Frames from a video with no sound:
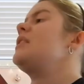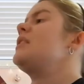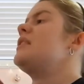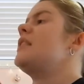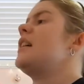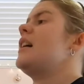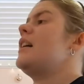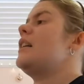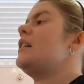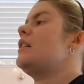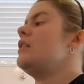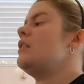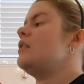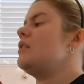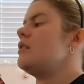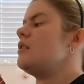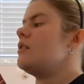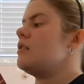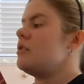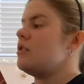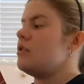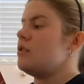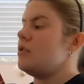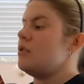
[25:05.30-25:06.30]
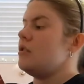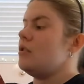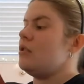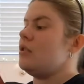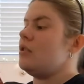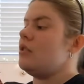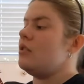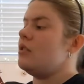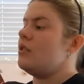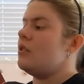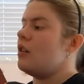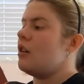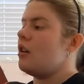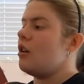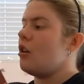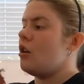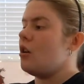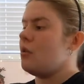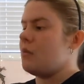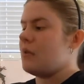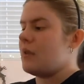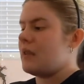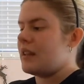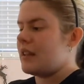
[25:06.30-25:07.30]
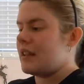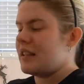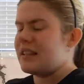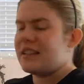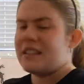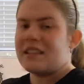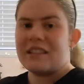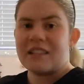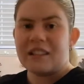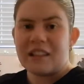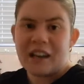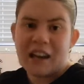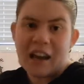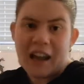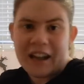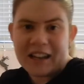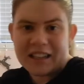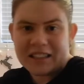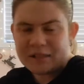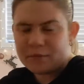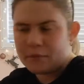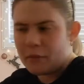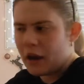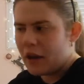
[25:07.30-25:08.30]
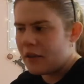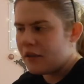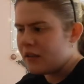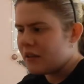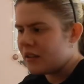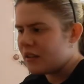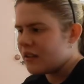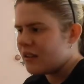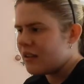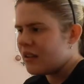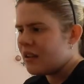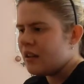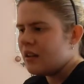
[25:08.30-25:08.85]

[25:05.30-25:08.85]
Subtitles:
excited to open this next month.